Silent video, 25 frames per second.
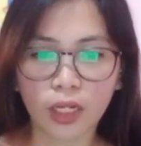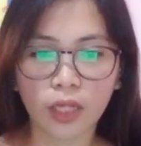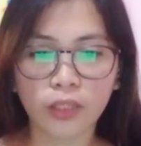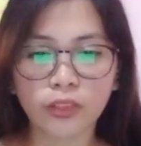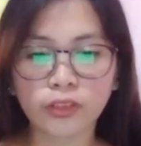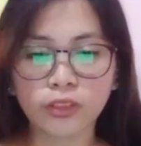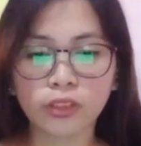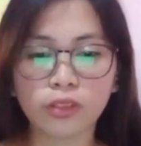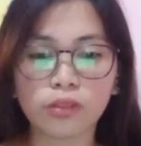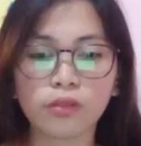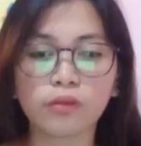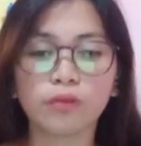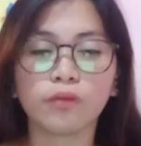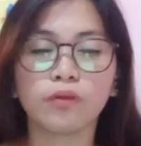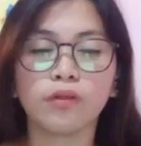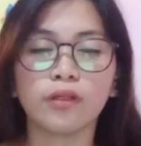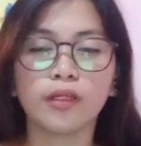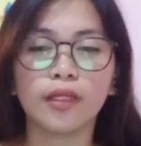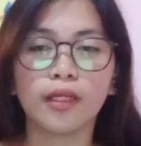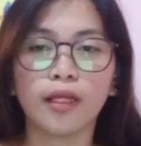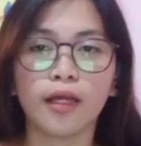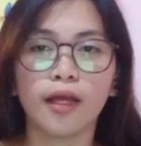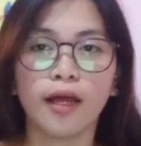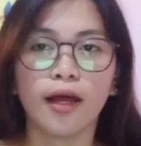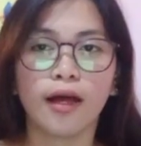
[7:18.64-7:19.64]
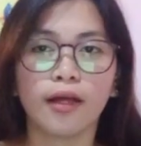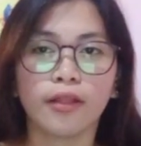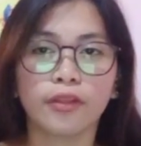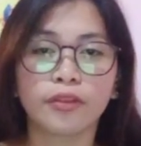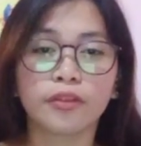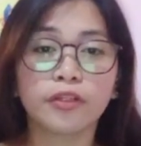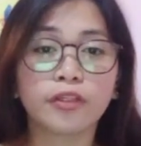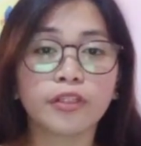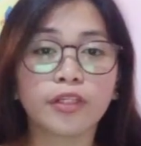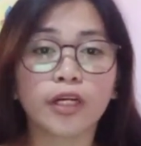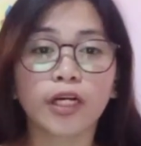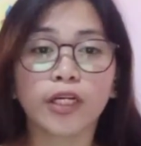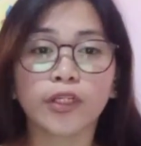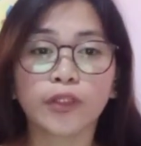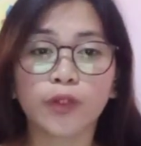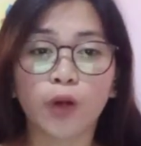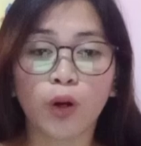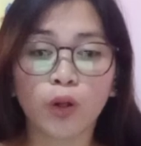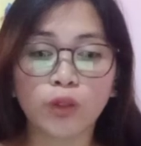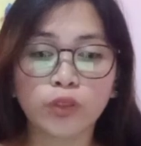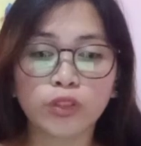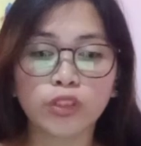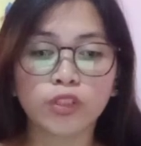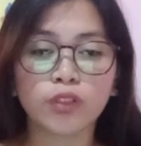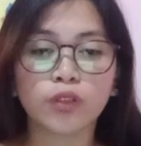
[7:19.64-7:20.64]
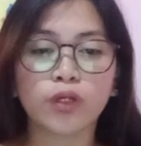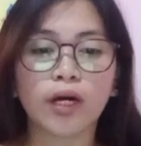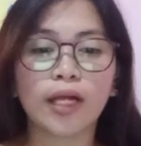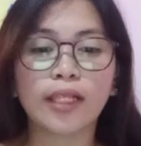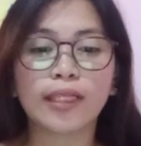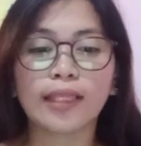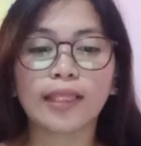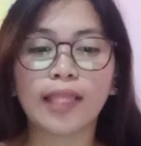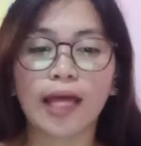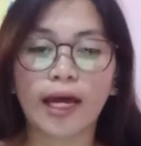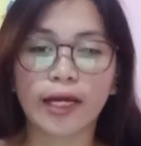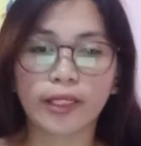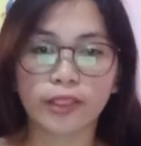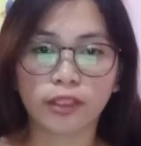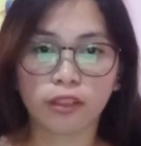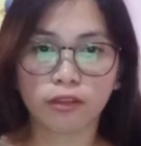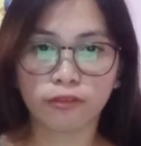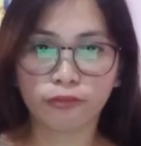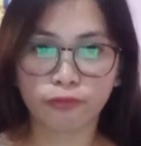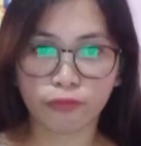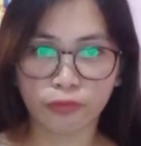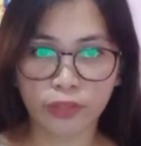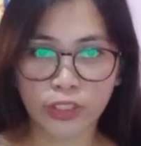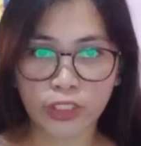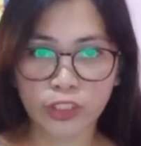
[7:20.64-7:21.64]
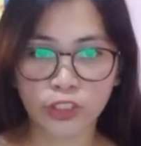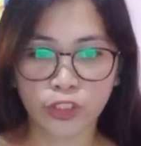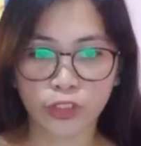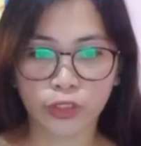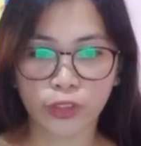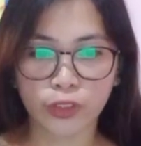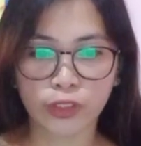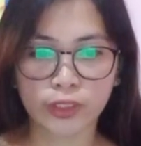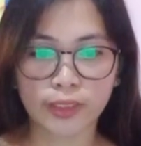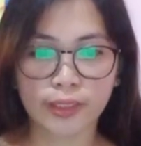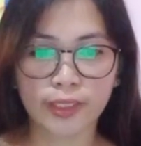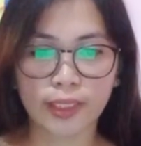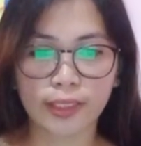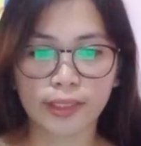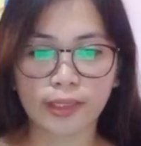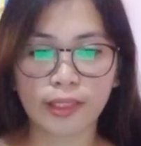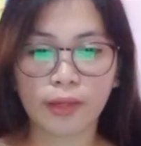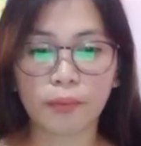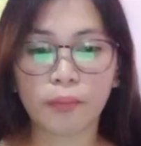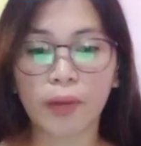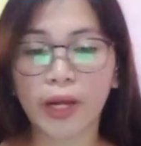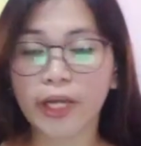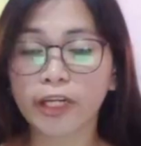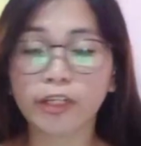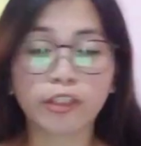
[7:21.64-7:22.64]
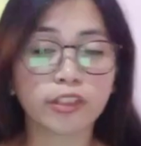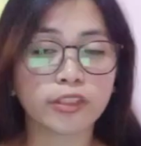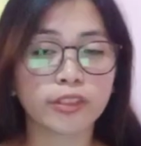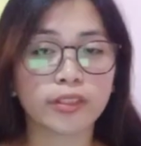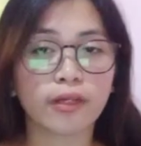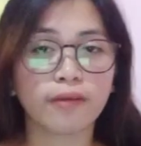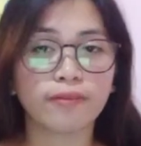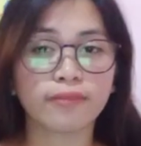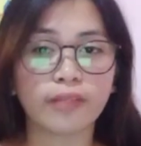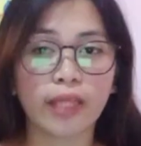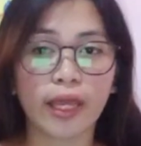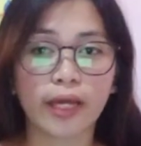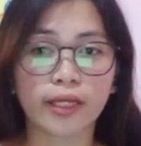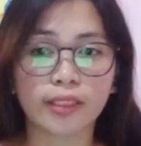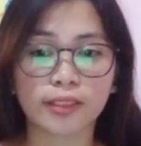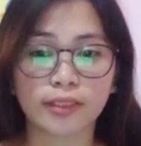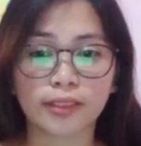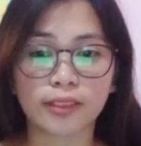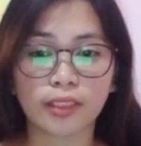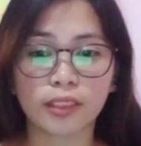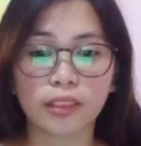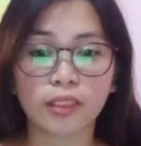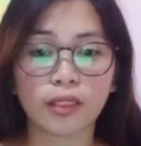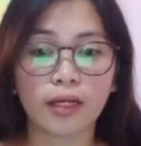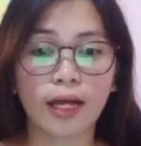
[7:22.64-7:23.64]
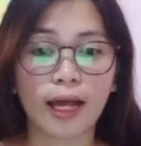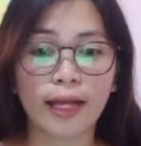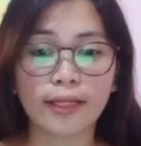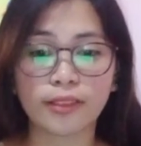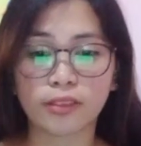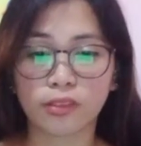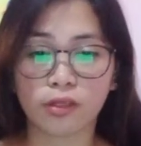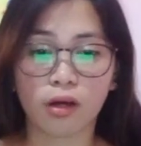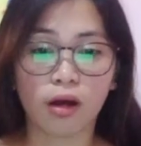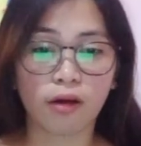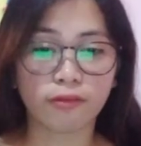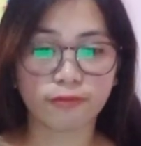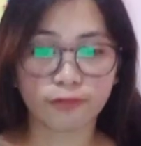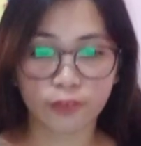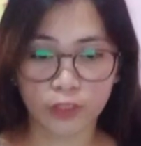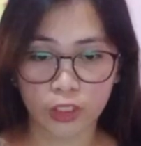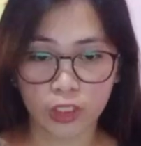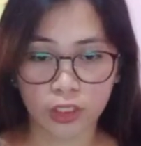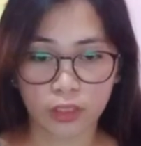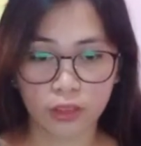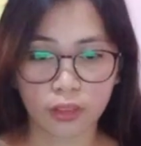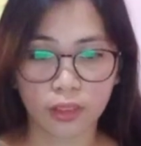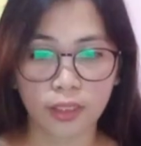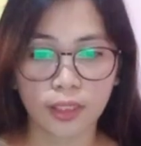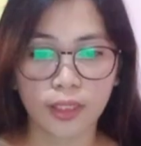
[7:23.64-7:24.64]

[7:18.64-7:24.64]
So there are also a lot of features that the Microsoft Excel has offered.